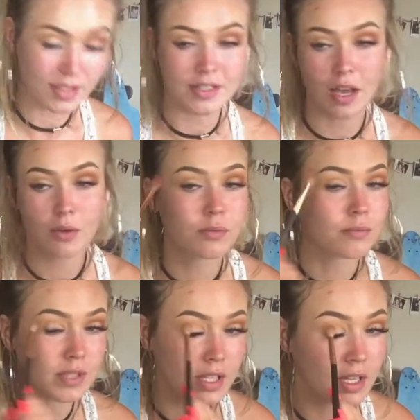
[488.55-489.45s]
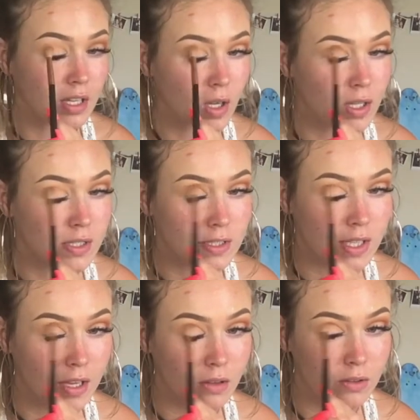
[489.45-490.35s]
because that one was like on
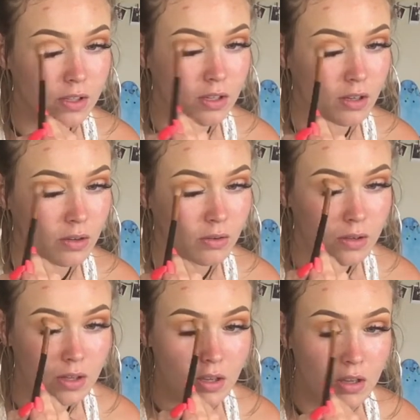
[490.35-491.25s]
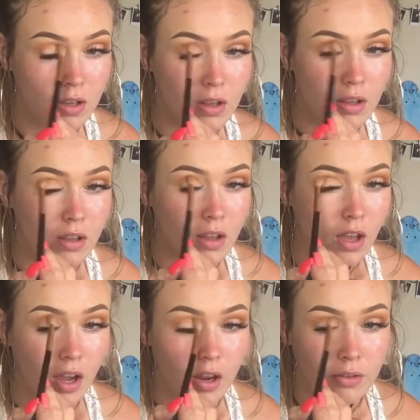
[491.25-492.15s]
sale, you know.
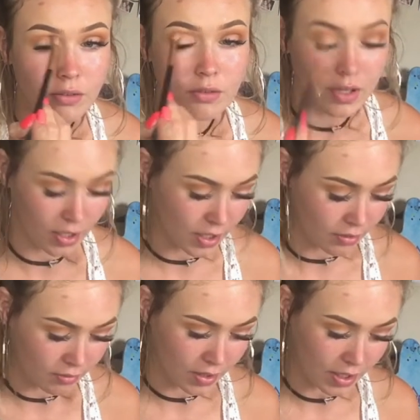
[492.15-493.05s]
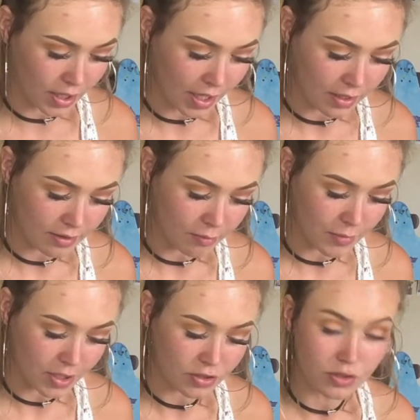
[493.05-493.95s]
I really, really like the
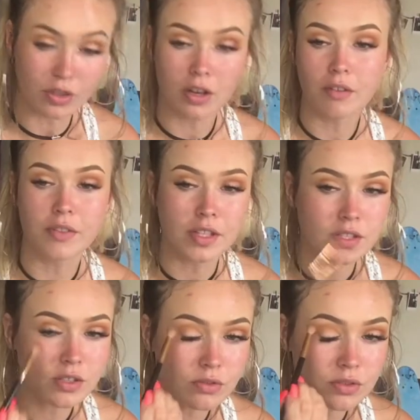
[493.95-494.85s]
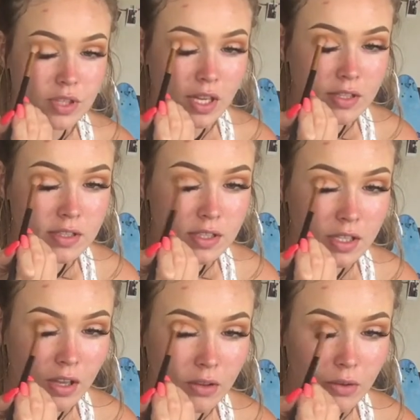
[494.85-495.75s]
mixture of these two shades
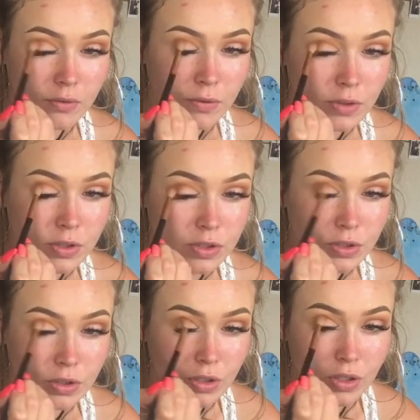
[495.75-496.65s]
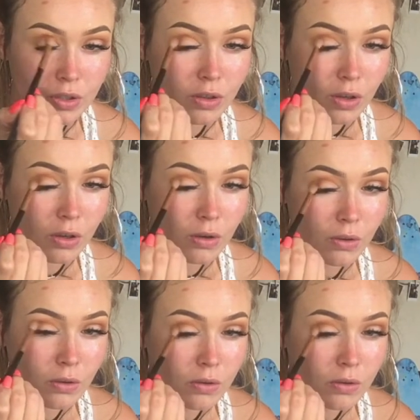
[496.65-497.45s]
together for sure, though.